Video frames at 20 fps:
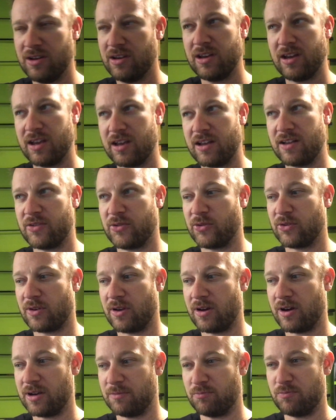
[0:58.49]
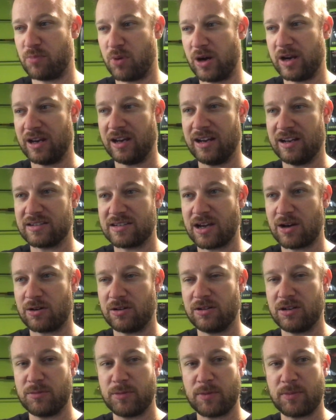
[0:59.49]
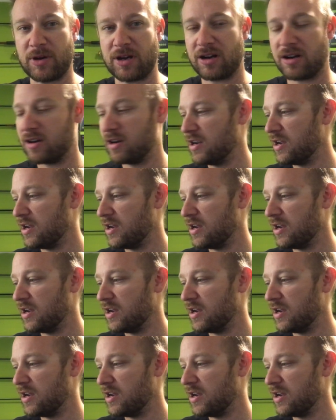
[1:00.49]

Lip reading: I guess breaking it down a little bit better.